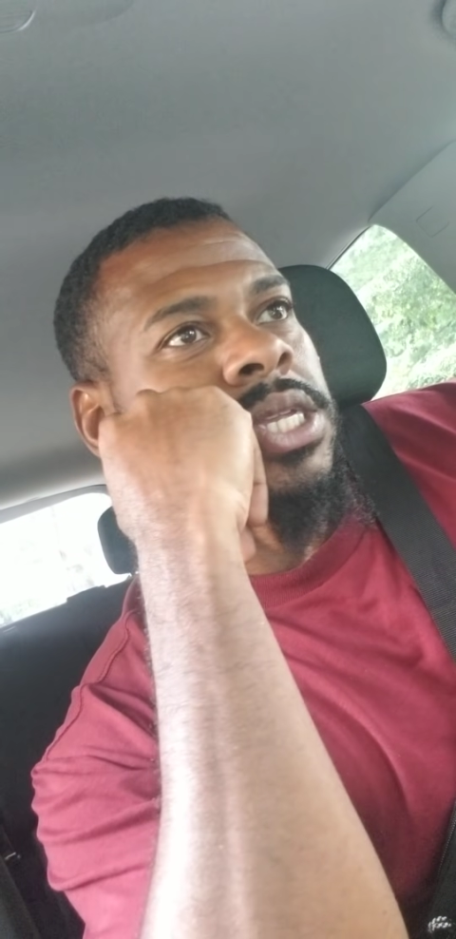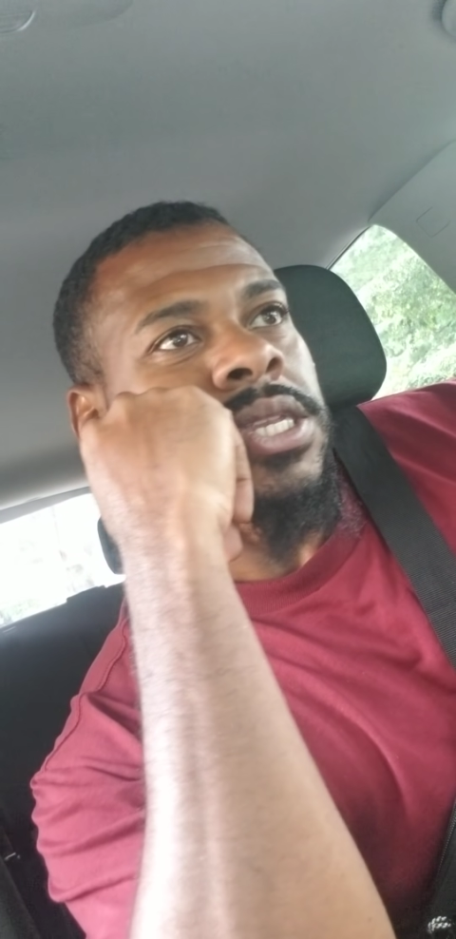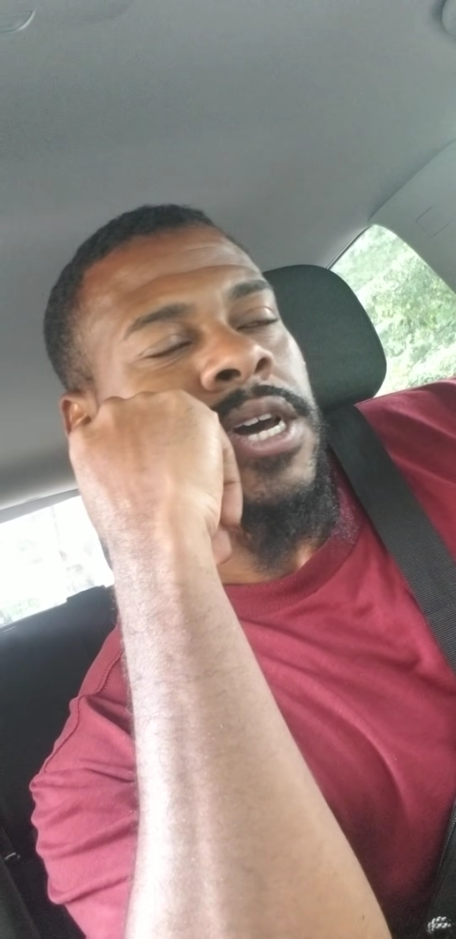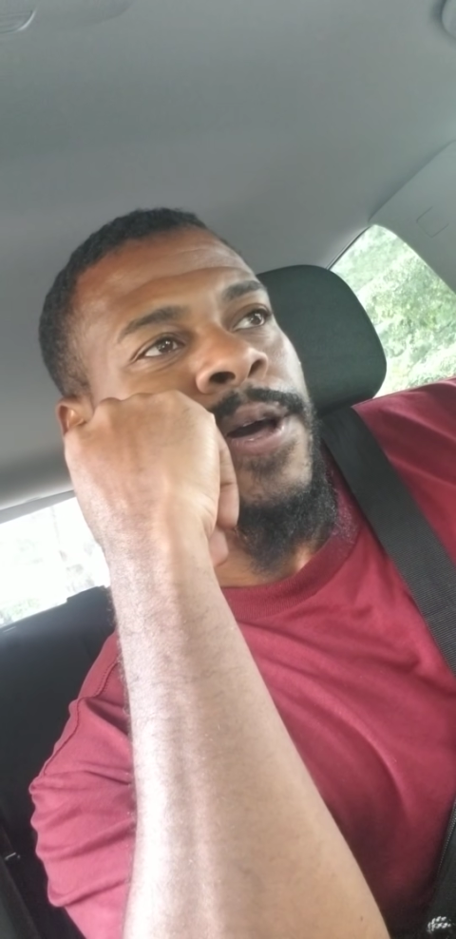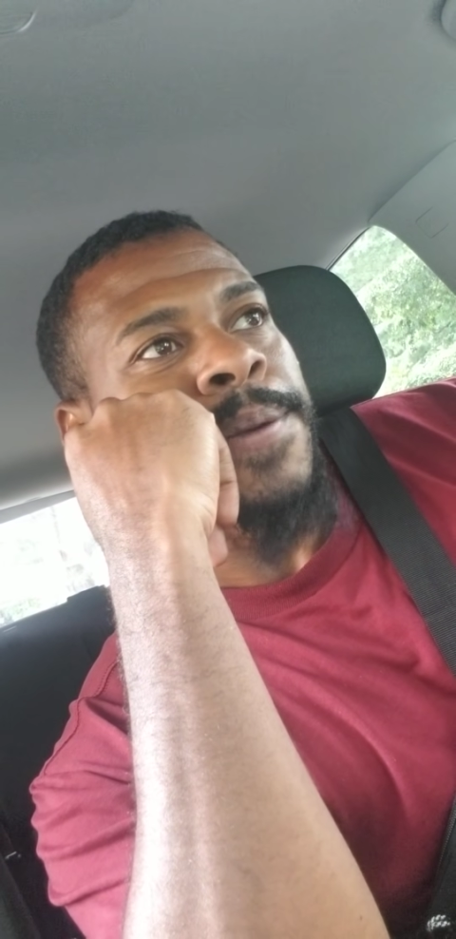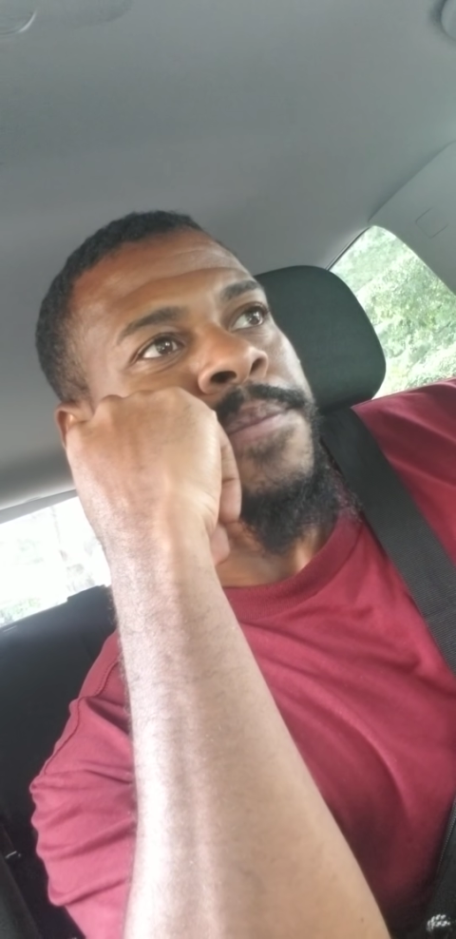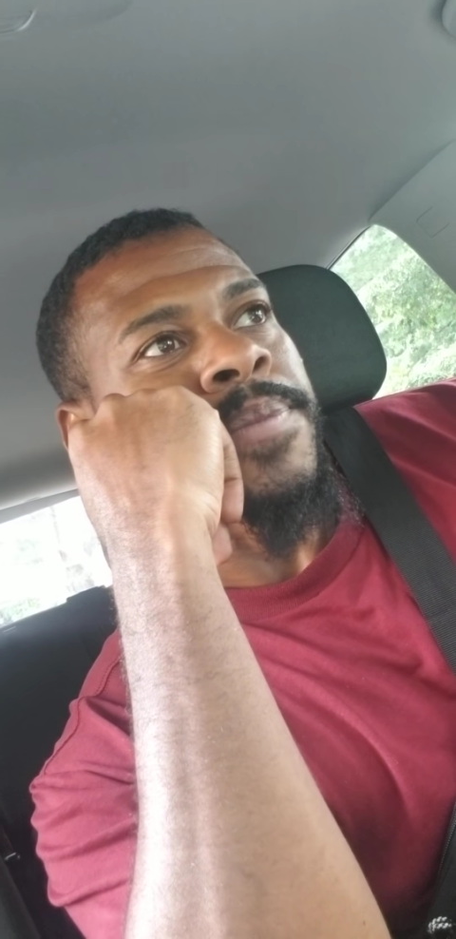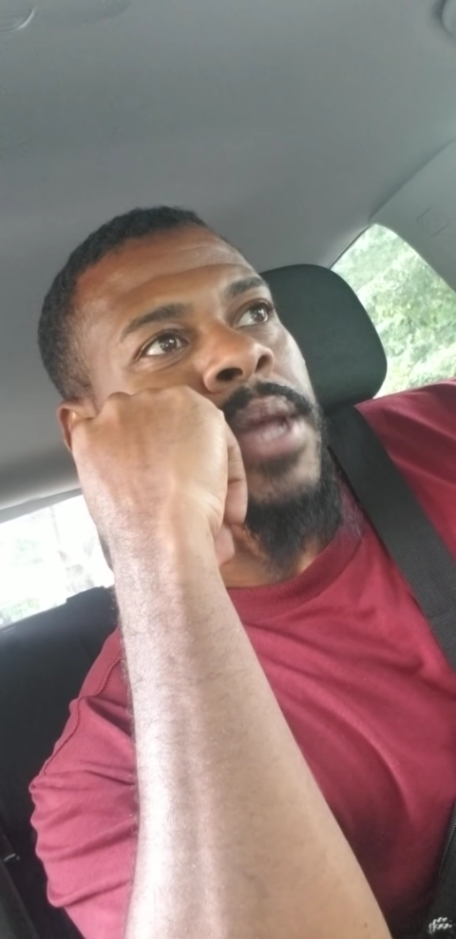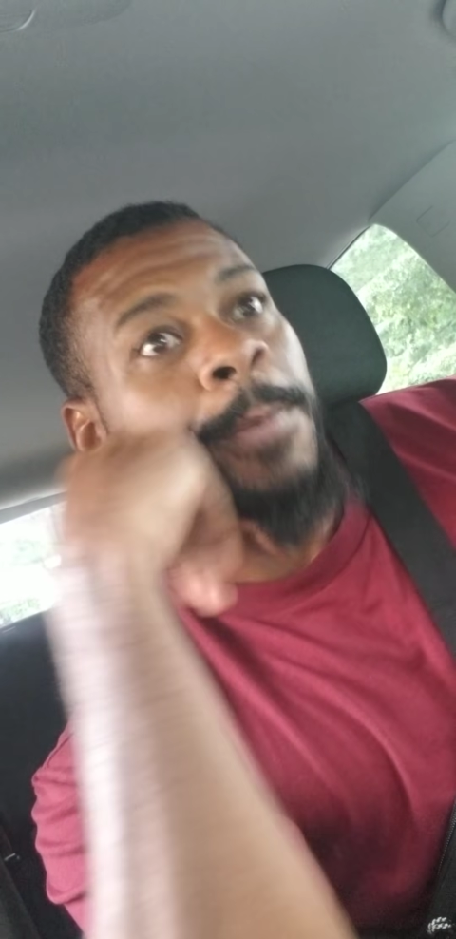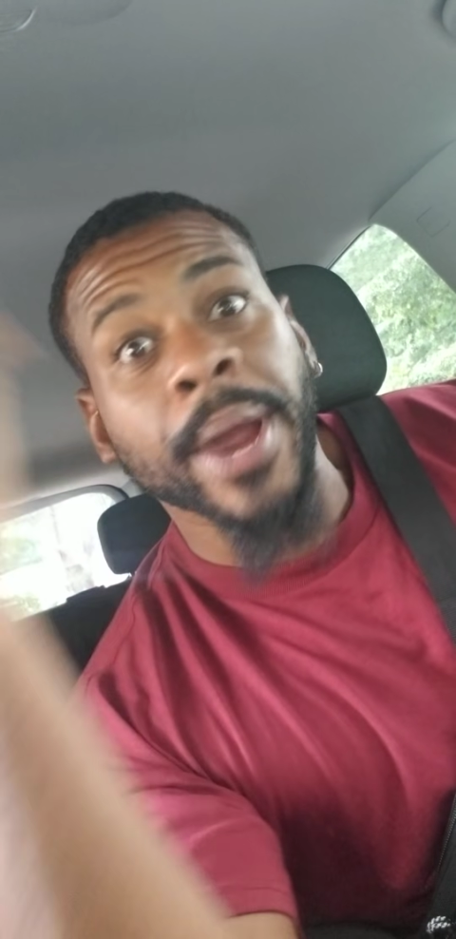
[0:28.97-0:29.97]
And uh,
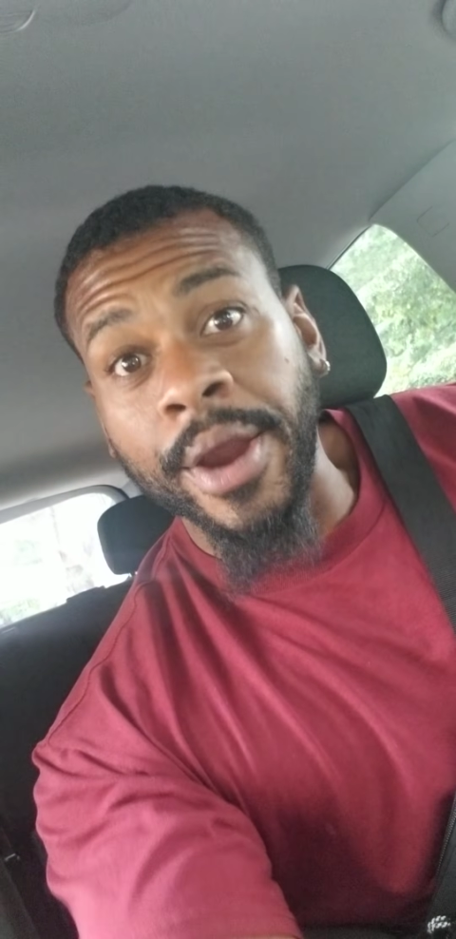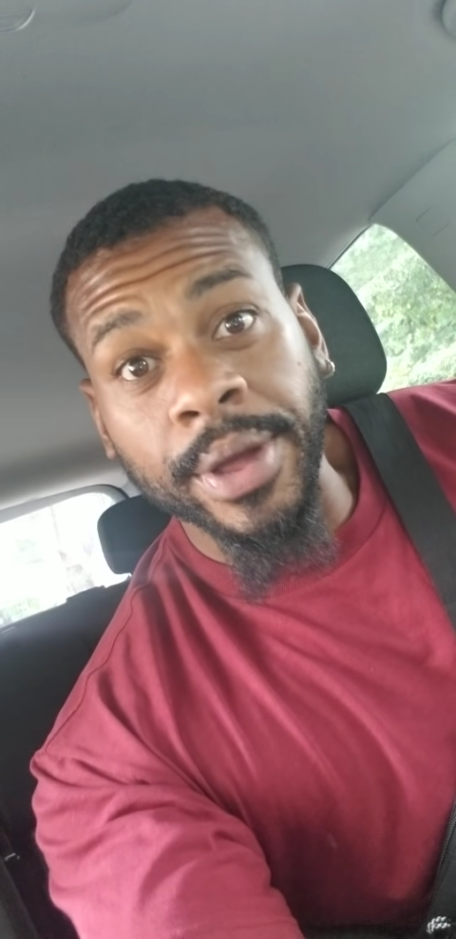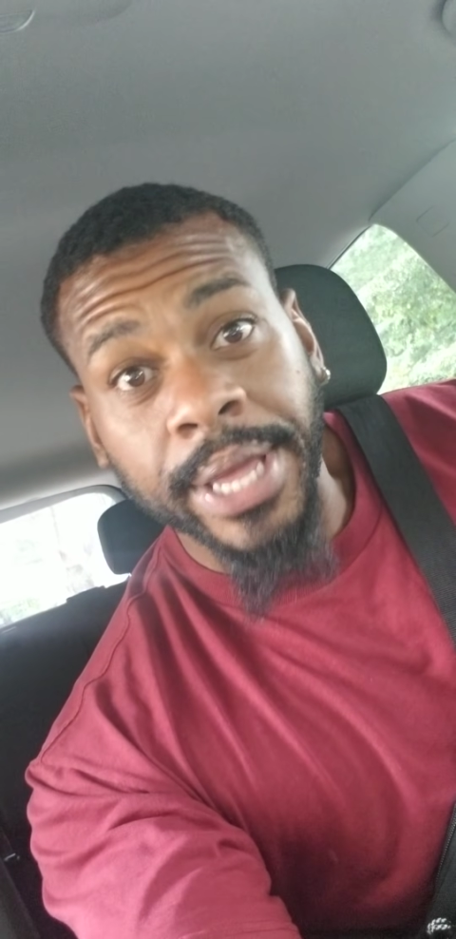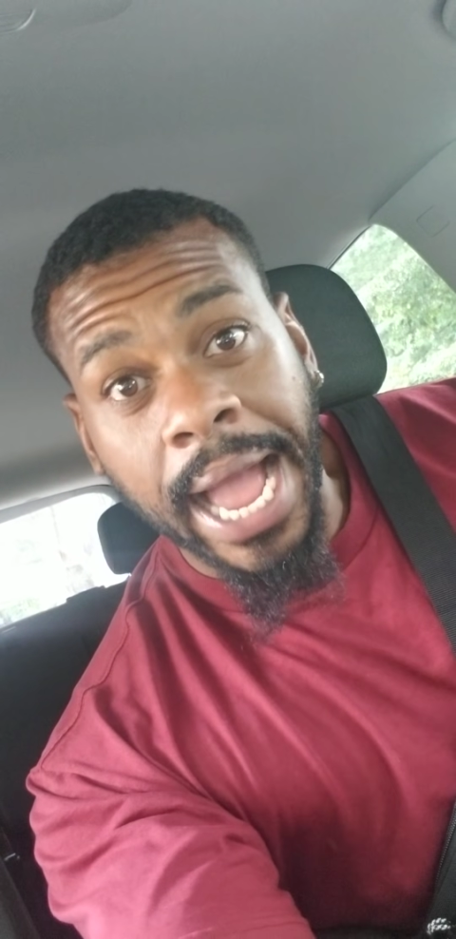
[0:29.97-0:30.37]
apparently